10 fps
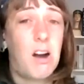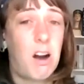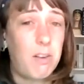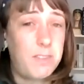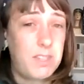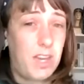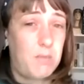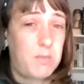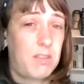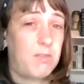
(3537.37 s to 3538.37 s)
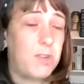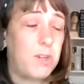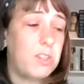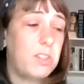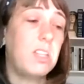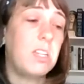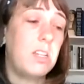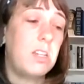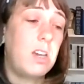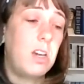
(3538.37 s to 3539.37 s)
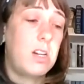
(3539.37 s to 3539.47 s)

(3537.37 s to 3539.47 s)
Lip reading: oftentimes they first need